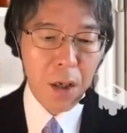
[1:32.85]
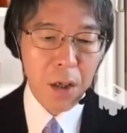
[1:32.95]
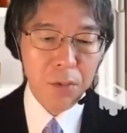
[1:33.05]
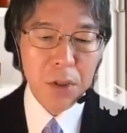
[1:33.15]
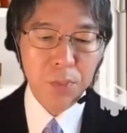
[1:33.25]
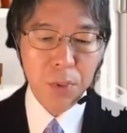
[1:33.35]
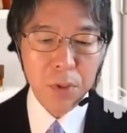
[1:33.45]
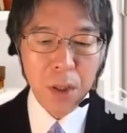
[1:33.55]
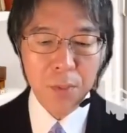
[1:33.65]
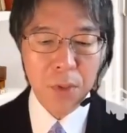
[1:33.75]
which
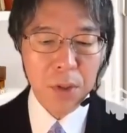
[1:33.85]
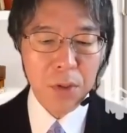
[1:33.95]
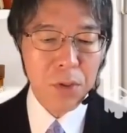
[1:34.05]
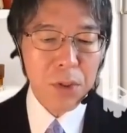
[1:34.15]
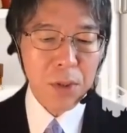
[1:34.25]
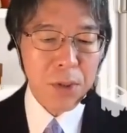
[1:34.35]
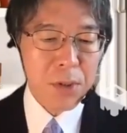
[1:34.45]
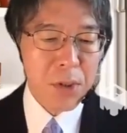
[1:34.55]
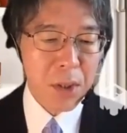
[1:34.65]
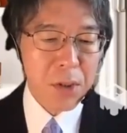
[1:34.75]
brought him the
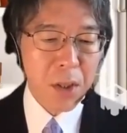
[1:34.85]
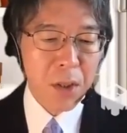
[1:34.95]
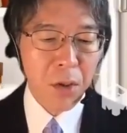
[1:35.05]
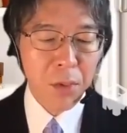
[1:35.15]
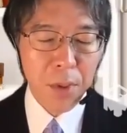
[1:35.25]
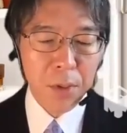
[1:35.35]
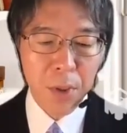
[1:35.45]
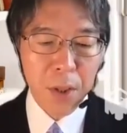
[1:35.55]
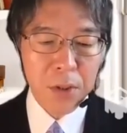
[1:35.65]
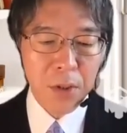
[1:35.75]
2016 Nobel
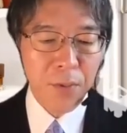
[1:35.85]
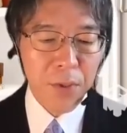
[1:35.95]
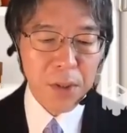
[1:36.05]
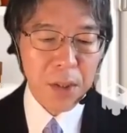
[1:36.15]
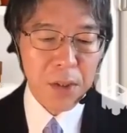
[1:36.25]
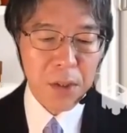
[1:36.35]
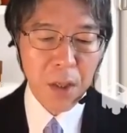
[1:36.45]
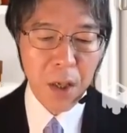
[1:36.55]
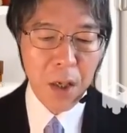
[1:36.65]
Prize in Physics.